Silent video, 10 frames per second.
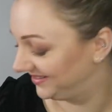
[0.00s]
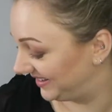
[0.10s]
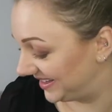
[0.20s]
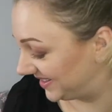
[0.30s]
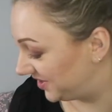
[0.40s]

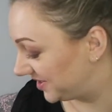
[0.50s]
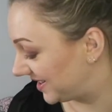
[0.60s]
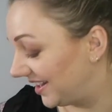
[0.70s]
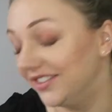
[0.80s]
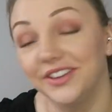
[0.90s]
It's
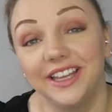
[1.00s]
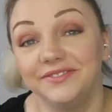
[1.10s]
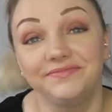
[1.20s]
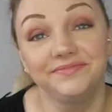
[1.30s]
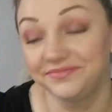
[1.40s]
just, I love it.
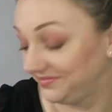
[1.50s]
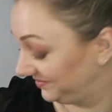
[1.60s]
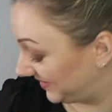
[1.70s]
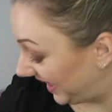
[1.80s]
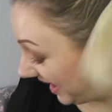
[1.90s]

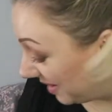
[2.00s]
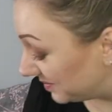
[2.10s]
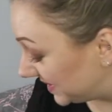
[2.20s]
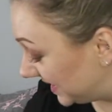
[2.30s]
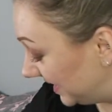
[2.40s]
I
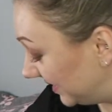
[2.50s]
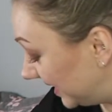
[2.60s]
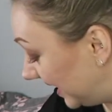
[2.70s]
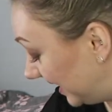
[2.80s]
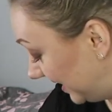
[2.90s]

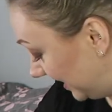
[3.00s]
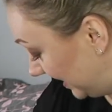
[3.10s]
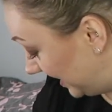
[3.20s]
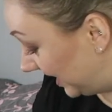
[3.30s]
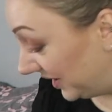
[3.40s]
absolutely
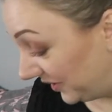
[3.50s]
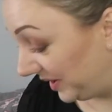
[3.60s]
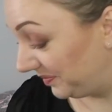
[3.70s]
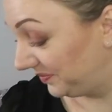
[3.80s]
love it.